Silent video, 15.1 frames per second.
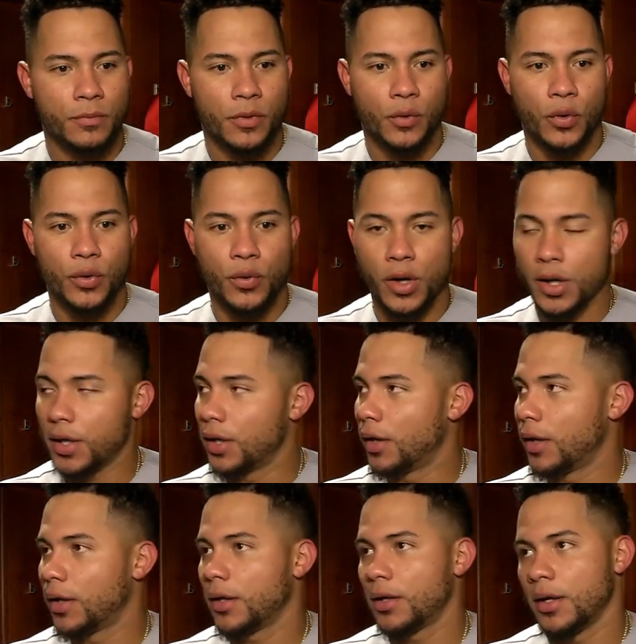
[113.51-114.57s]
we're working
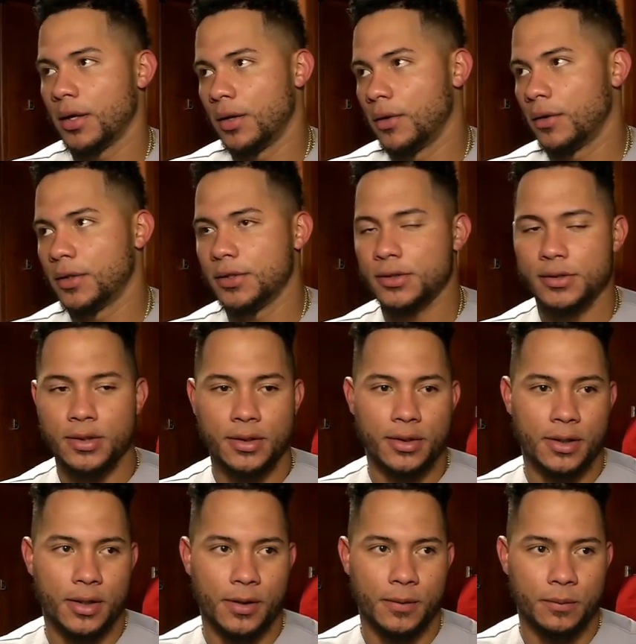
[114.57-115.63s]
on it. I know it's,
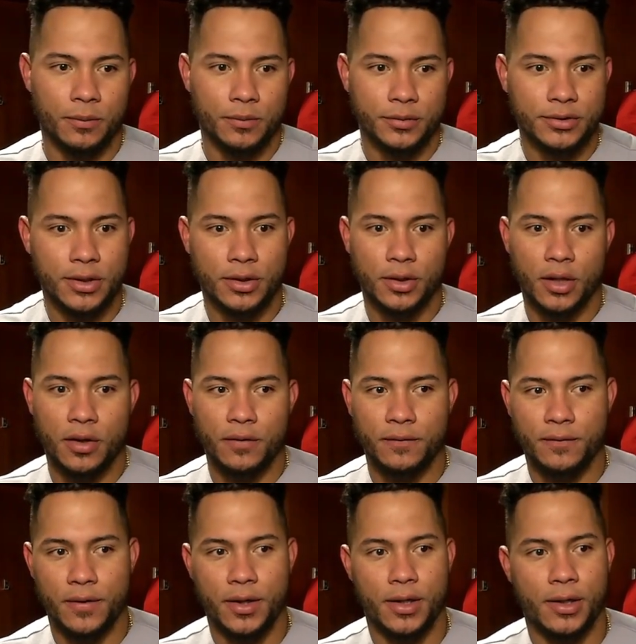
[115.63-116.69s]
the, um, it's a
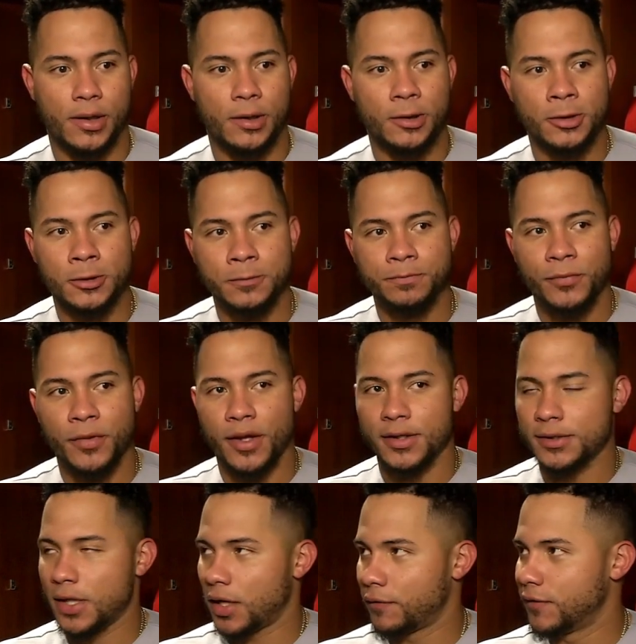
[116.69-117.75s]
tough uh,
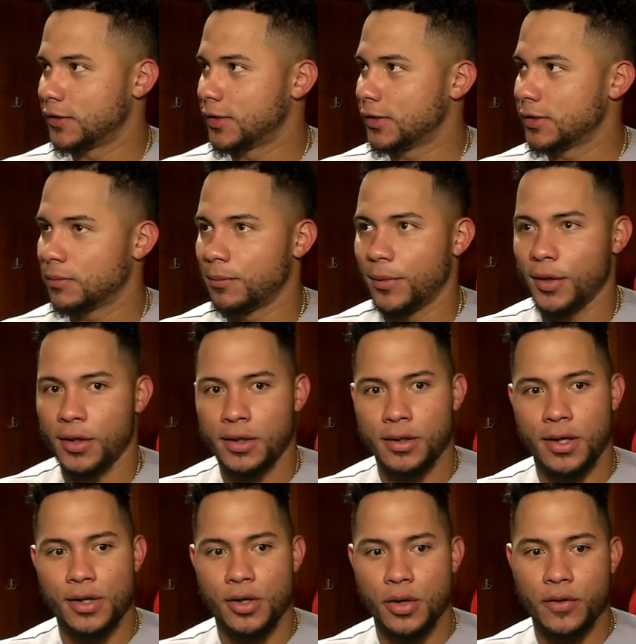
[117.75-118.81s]
start of the season, but
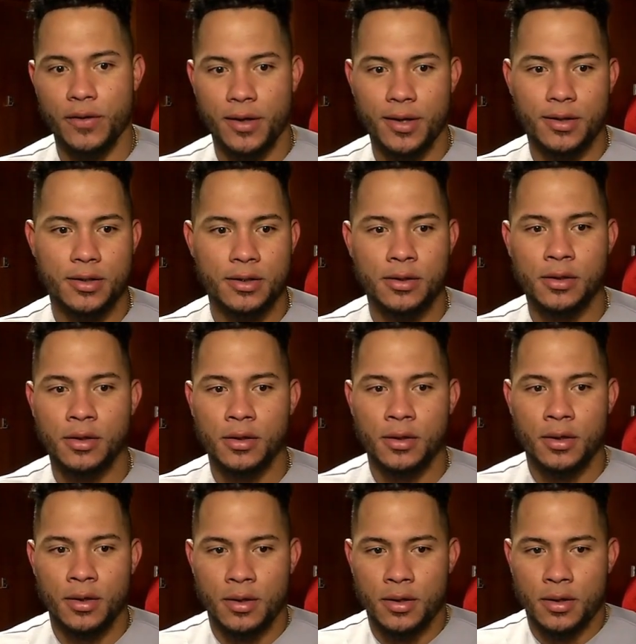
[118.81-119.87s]
I know that
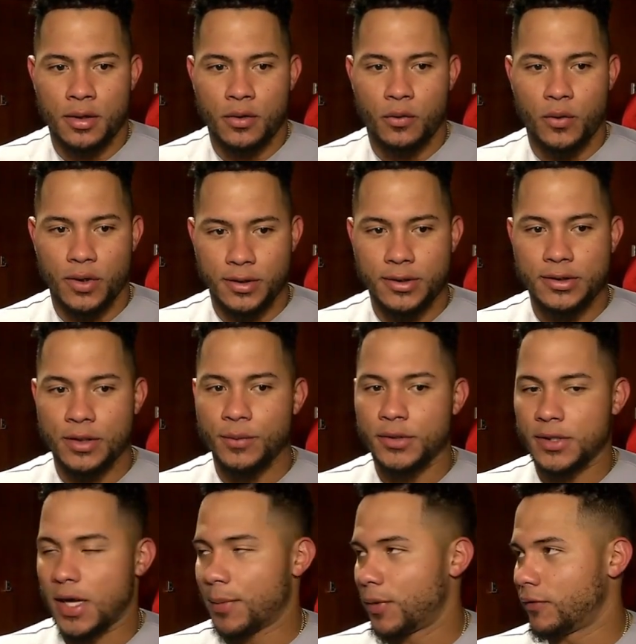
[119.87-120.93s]
what this team
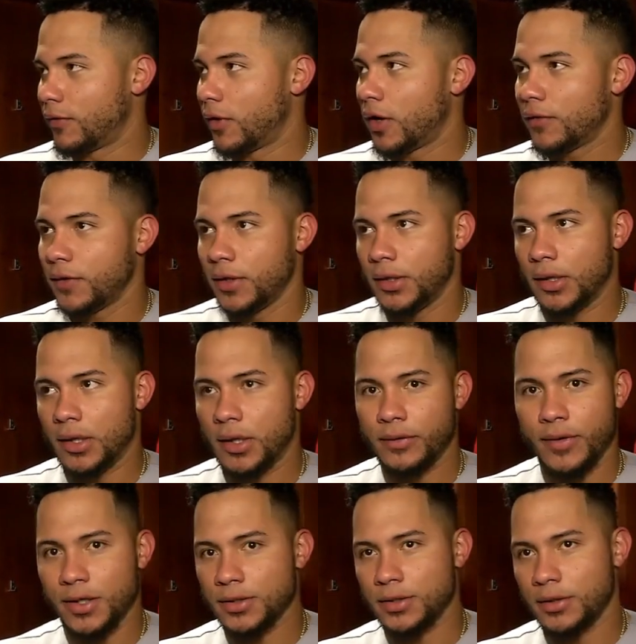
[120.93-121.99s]
is capable of, and
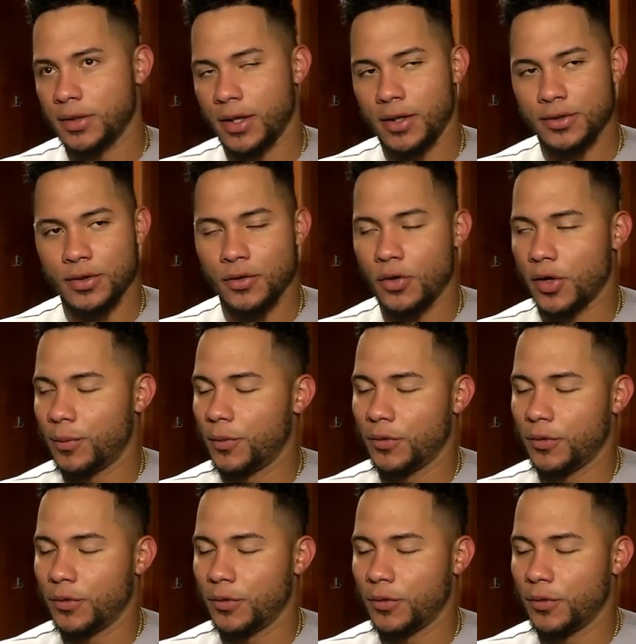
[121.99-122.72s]
that's, that doesn't worry